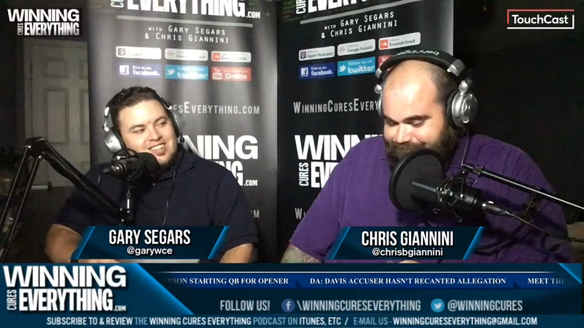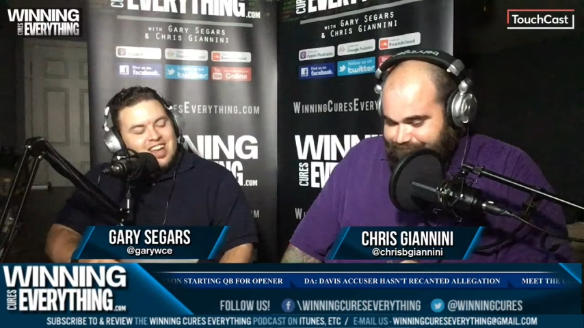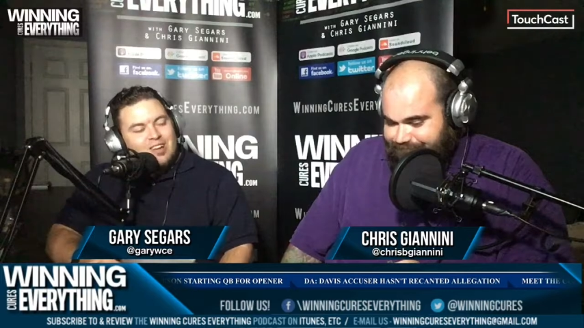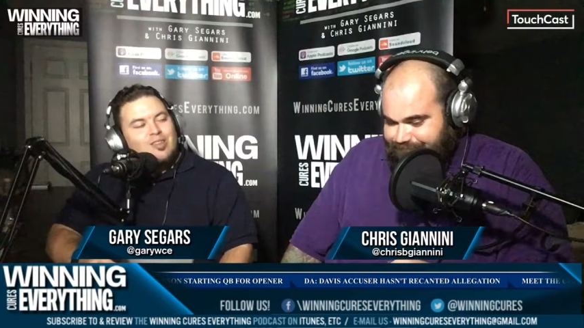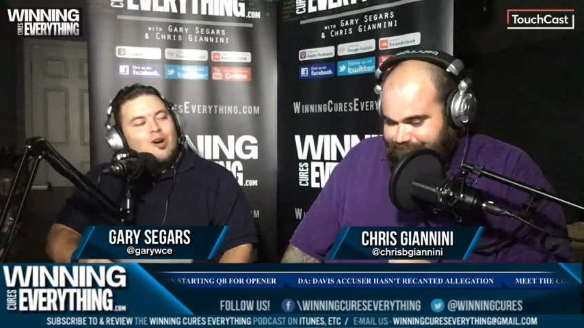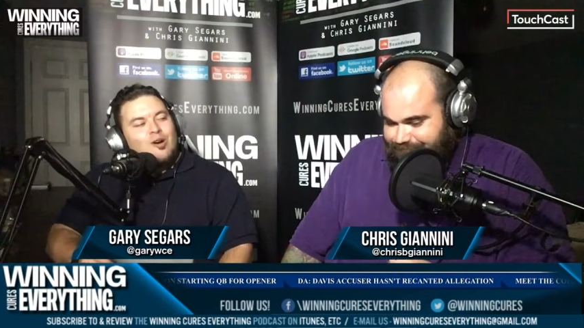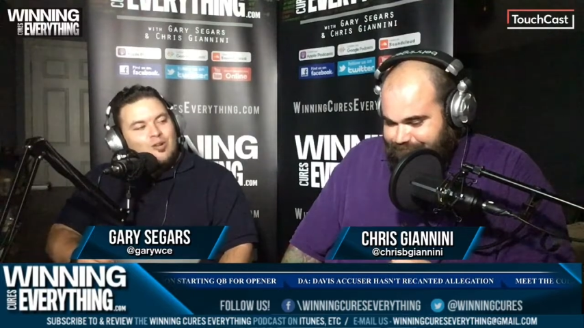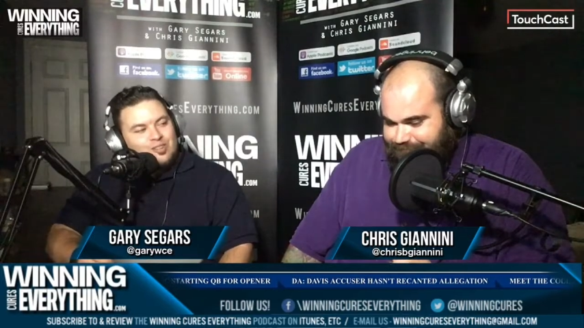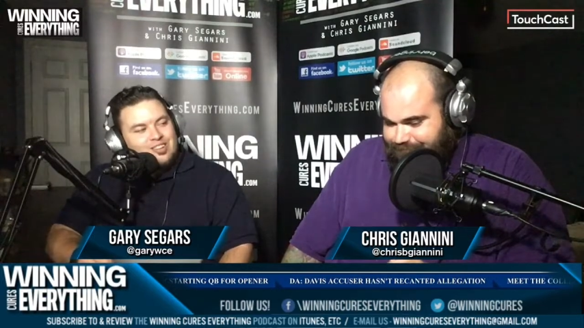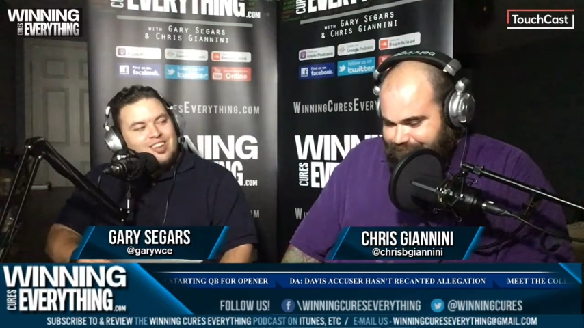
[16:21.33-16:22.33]
Speaker 1: How
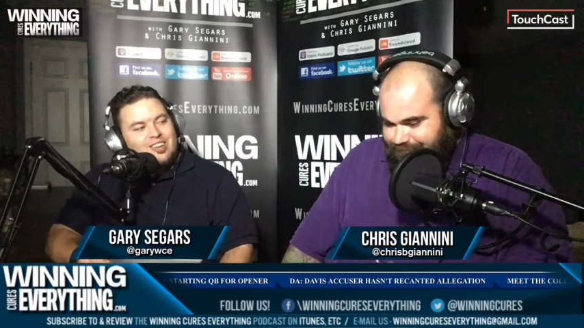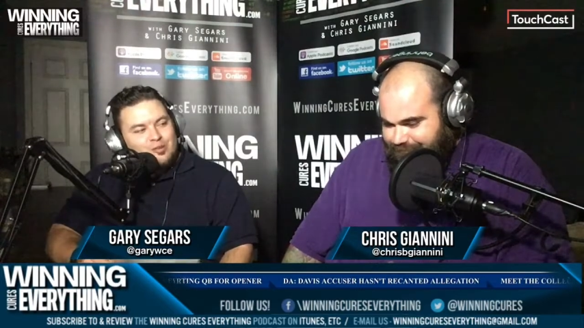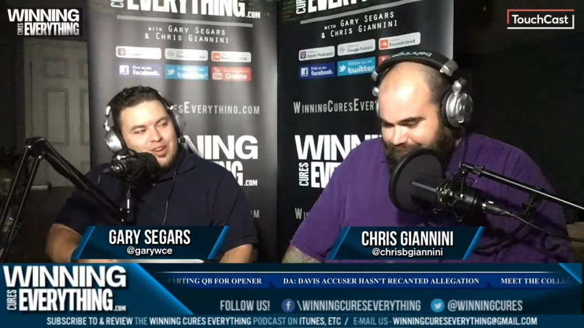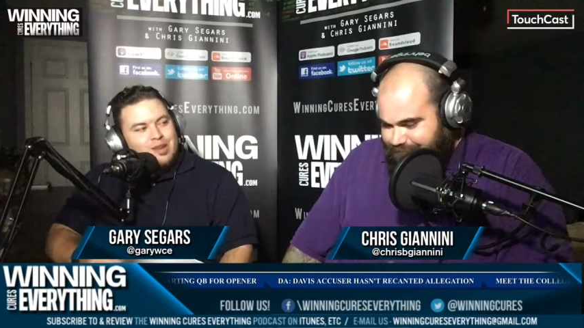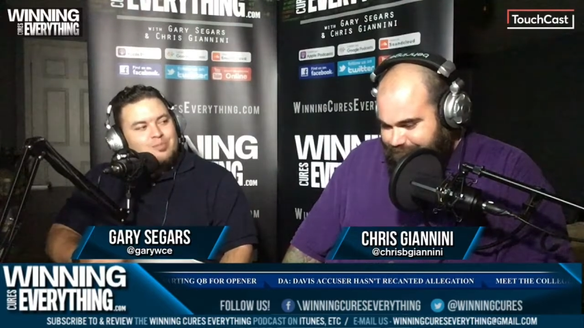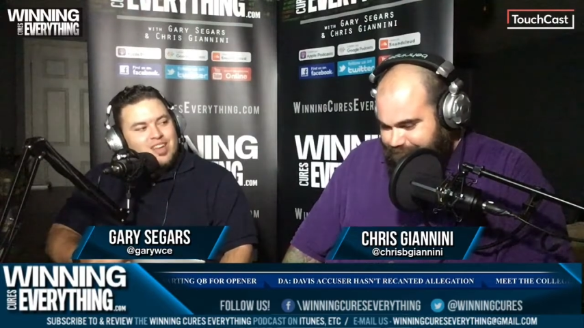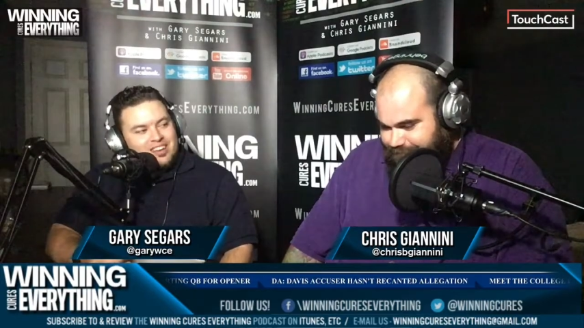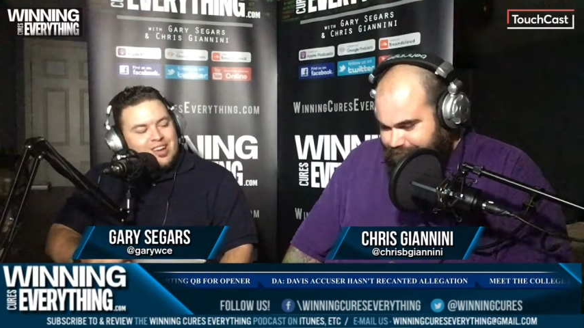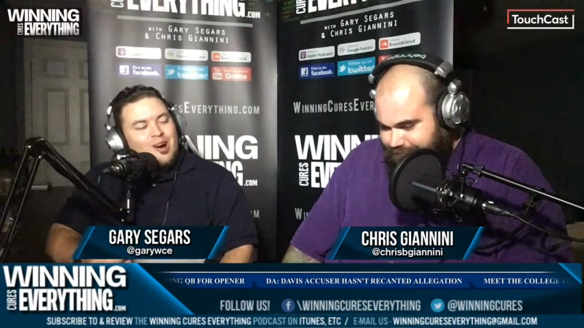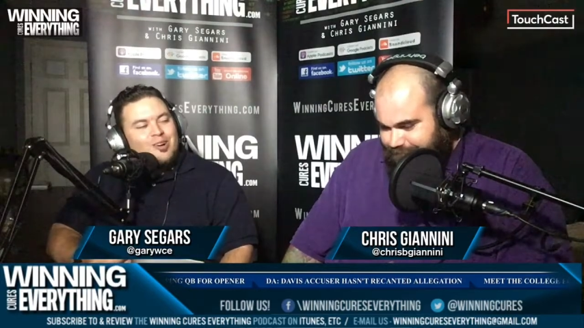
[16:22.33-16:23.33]
long can you keep
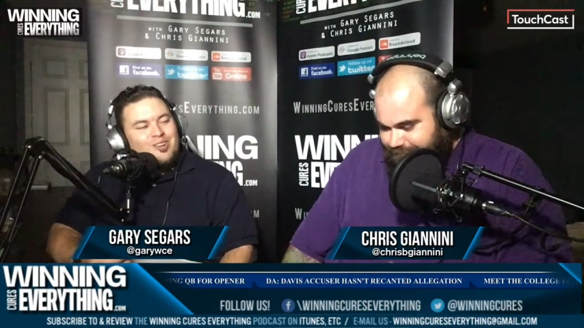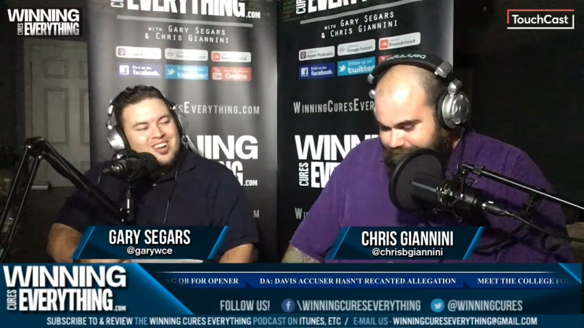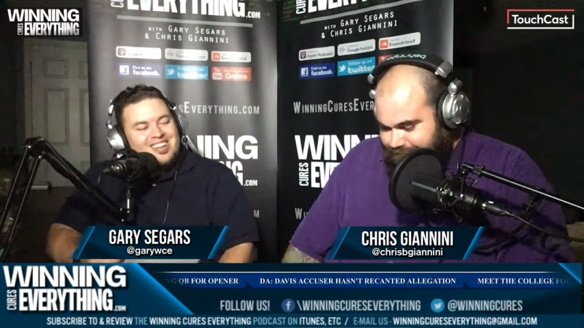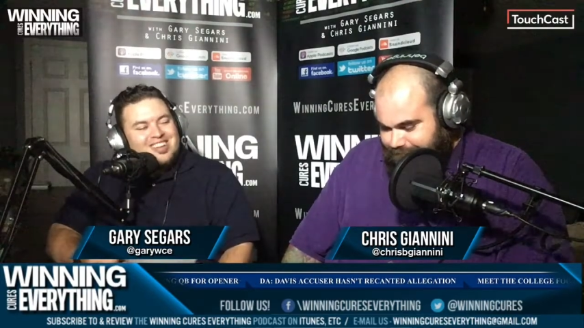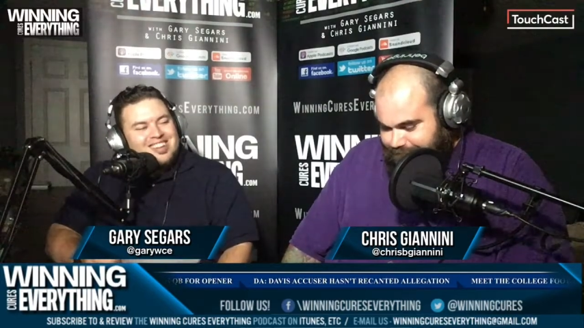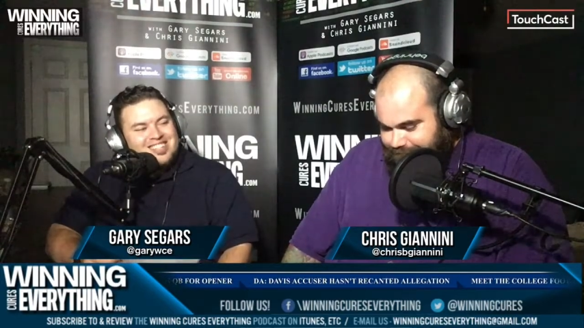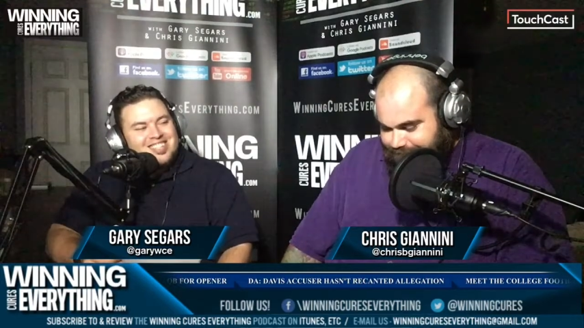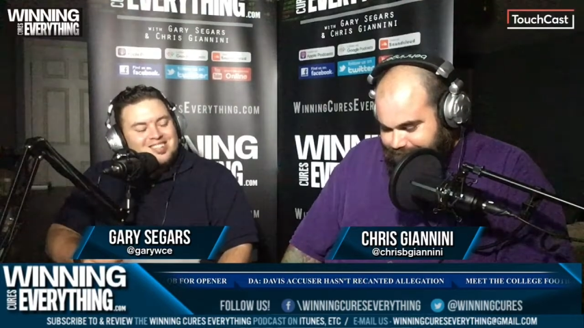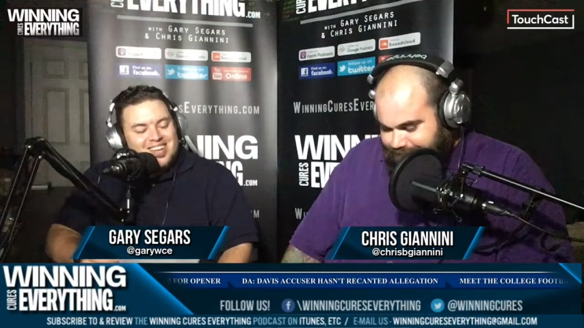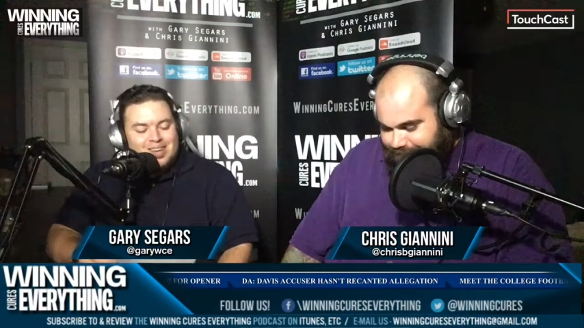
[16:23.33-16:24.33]
that going and
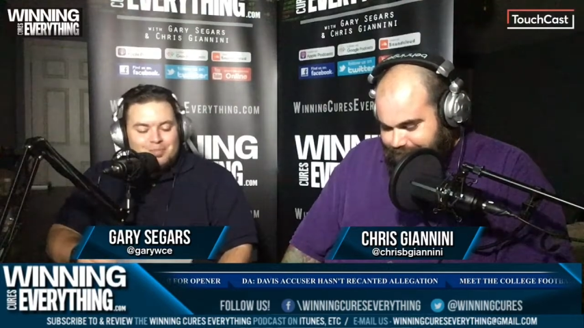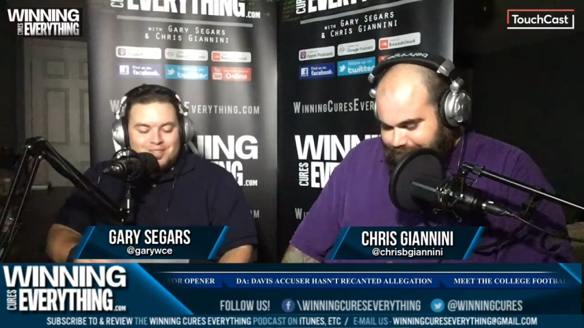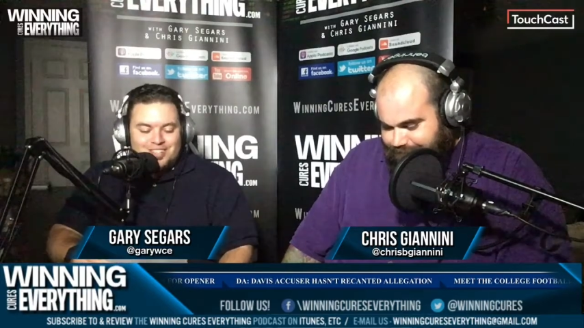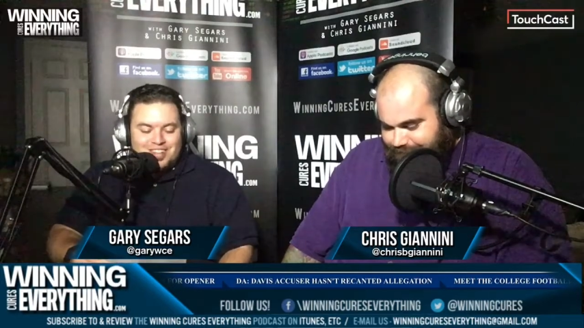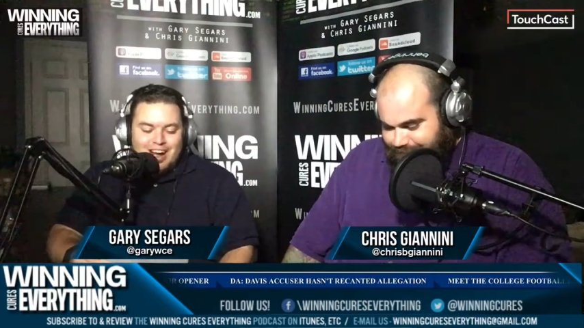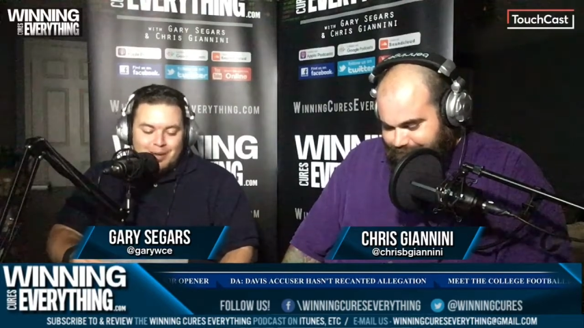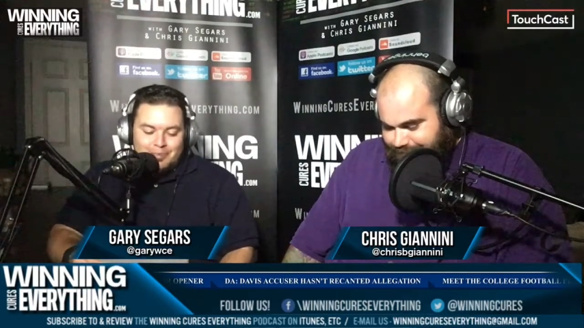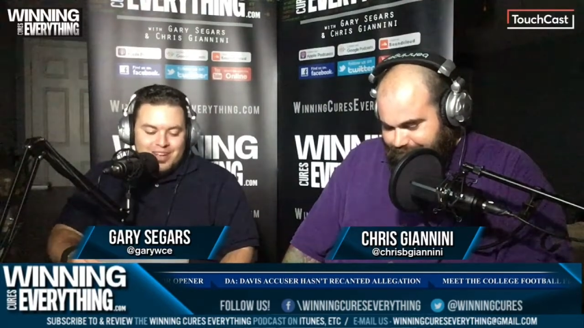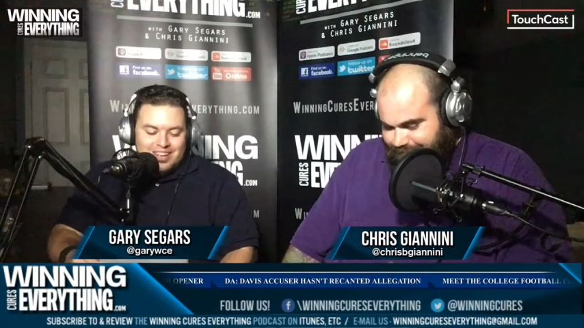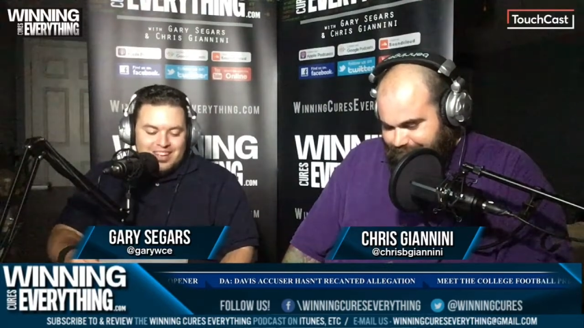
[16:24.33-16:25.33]
still keep a job?